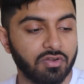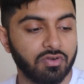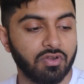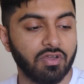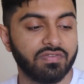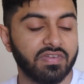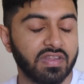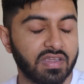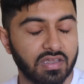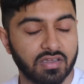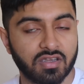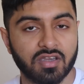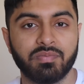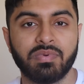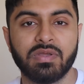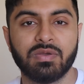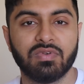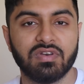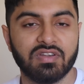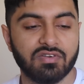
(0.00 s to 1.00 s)
don't know if they can
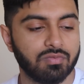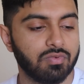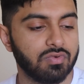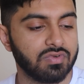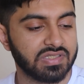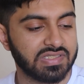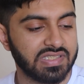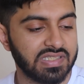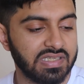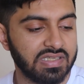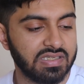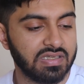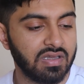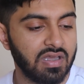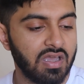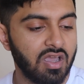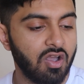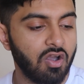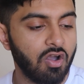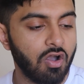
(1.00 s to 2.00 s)
compete with Liverpool City.
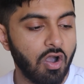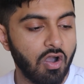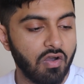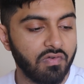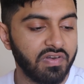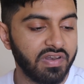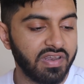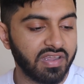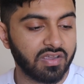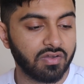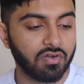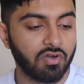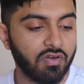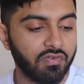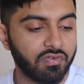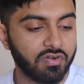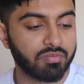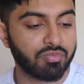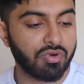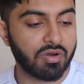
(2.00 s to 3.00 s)
Hopefully they can go
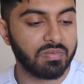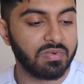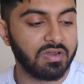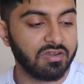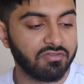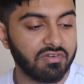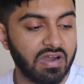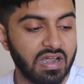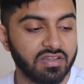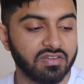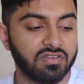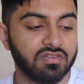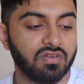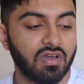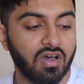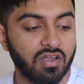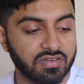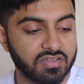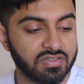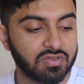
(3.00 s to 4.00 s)
for the Premier League right
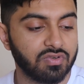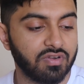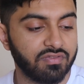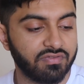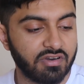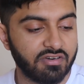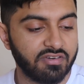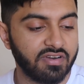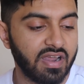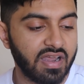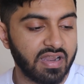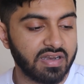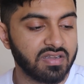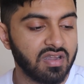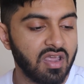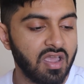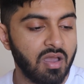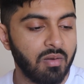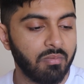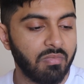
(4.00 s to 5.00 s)
until the very end.
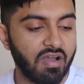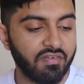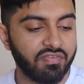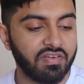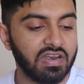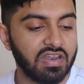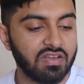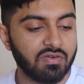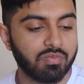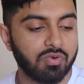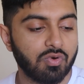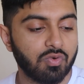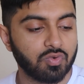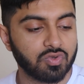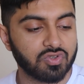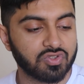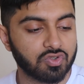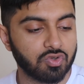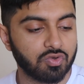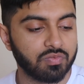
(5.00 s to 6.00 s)
But I think Liverpool will
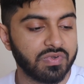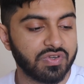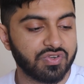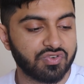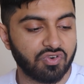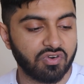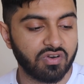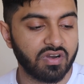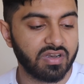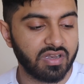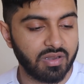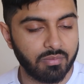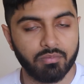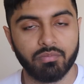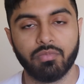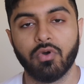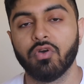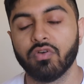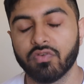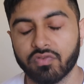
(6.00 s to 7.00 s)
still be stronger than
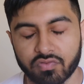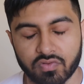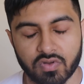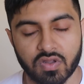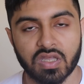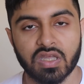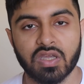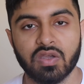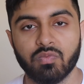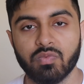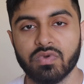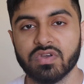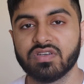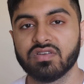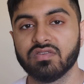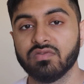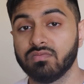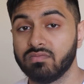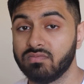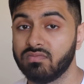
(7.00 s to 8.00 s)
both. We
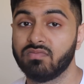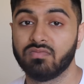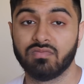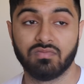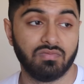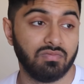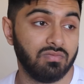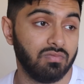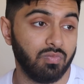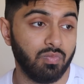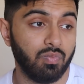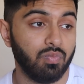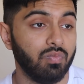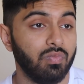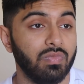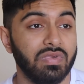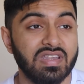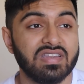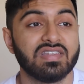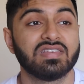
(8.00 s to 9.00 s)

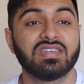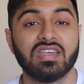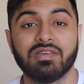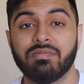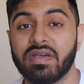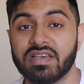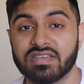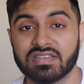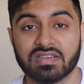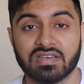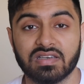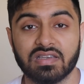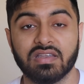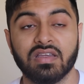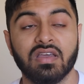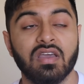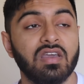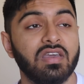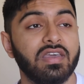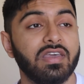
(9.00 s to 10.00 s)
need to see, basically.
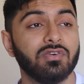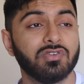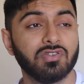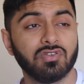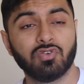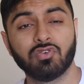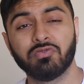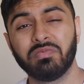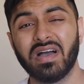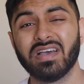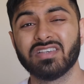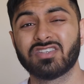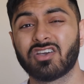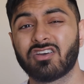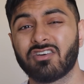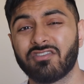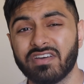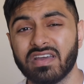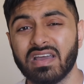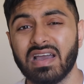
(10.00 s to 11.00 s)
He also talked about his
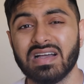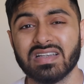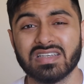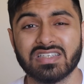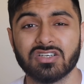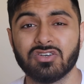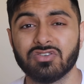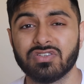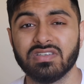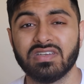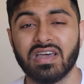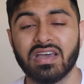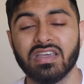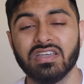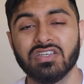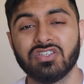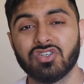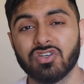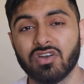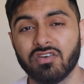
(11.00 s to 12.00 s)
career at Chelsea, that
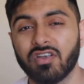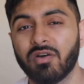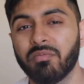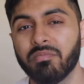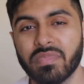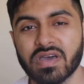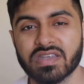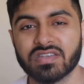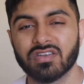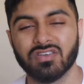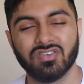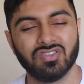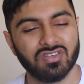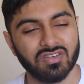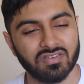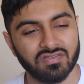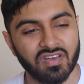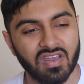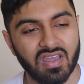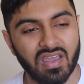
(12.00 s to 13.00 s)
he should have done better. He should
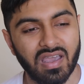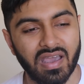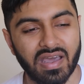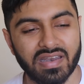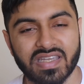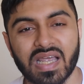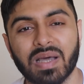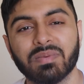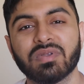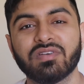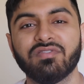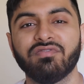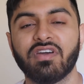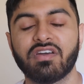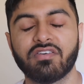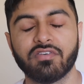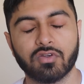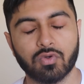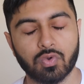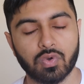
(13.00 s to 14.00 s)
have adapted
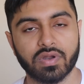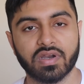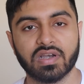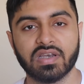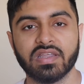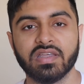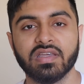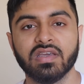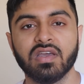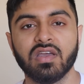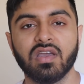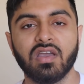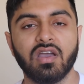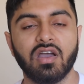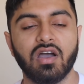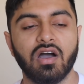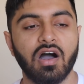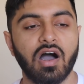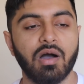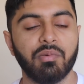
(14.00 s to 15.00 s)
very quickly.
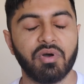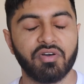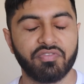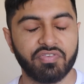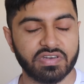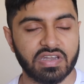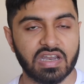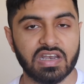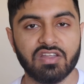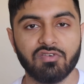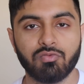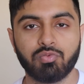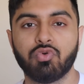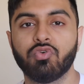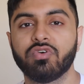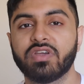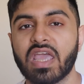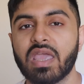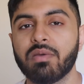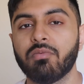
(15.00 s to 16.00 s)
I think the
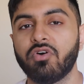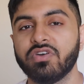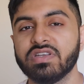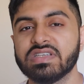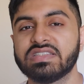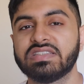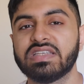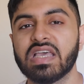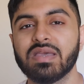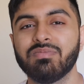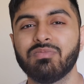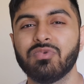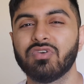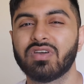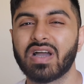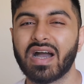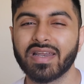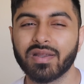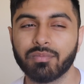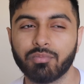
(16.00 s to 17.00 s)
Liverpool game on his debut
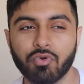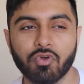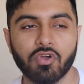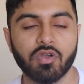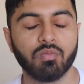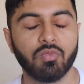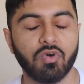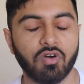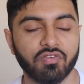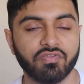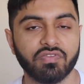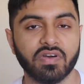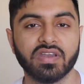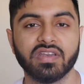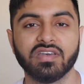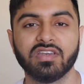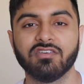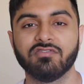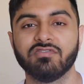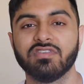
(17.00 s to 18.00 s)
kind of put him off, and
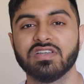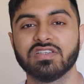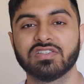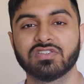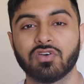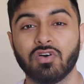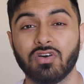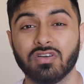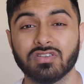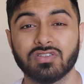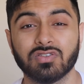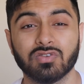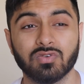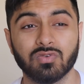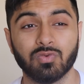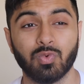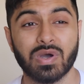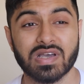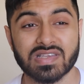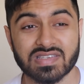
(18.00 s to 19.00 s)
he didn't really score
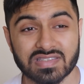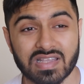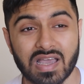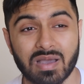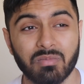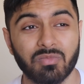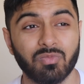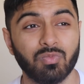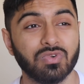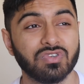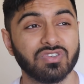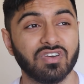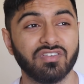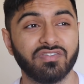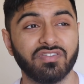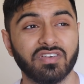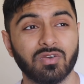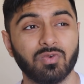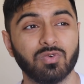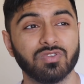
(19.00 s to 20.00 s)
until West Ham, which I
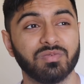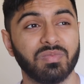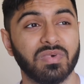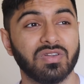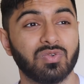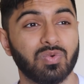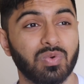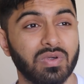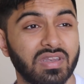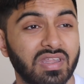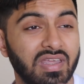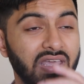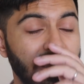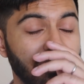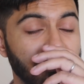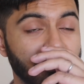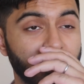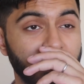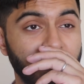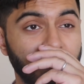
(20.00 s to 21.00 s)
think was about 20
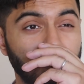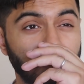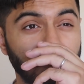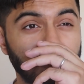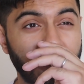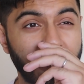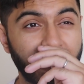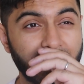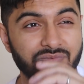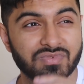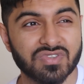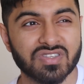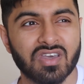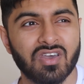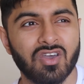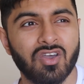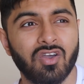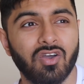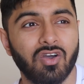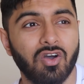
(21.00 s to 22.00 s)
games, 22 games,
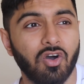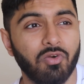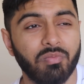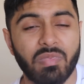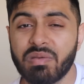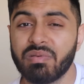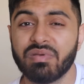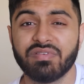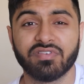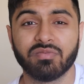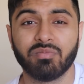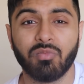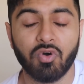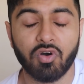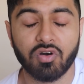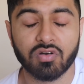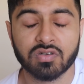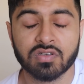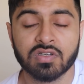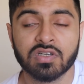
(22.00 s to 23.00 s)
or maybe even
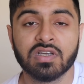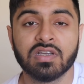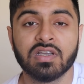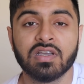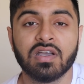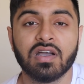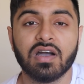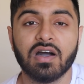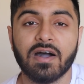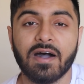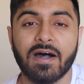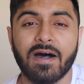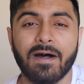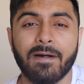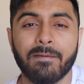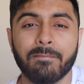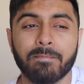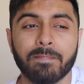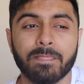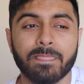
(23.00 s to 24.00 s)
more.
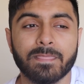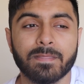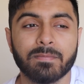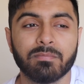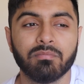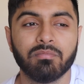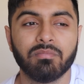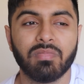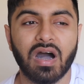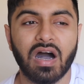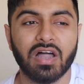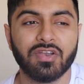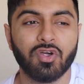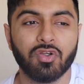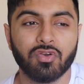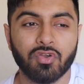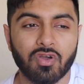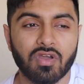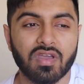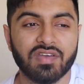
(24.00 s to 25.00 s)
But I
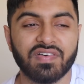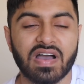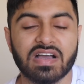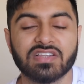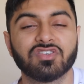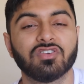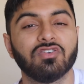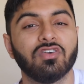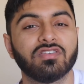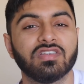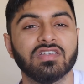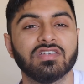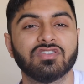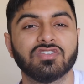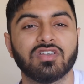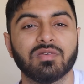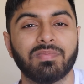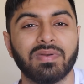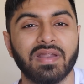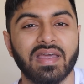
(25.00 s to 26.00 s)
don't know if Ancelotti
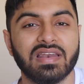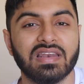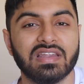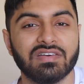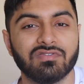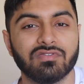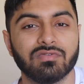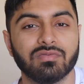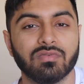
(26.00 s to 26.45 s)
should have played